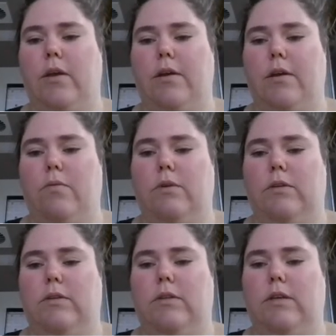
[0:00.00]
1
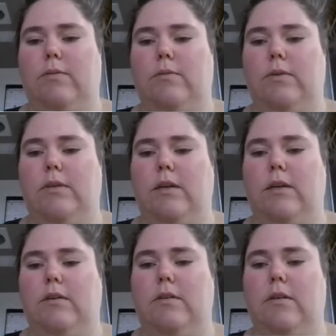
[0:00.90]
times x,
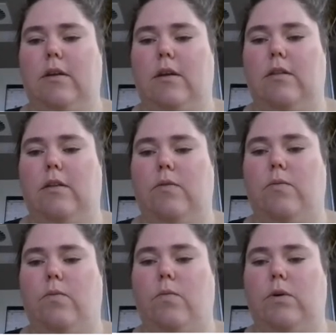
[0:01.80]
and then 1
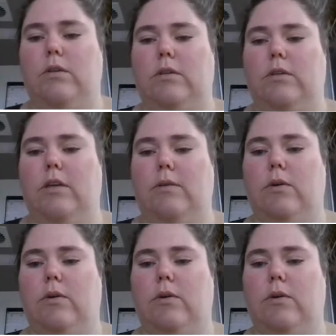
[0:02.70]
times our square root.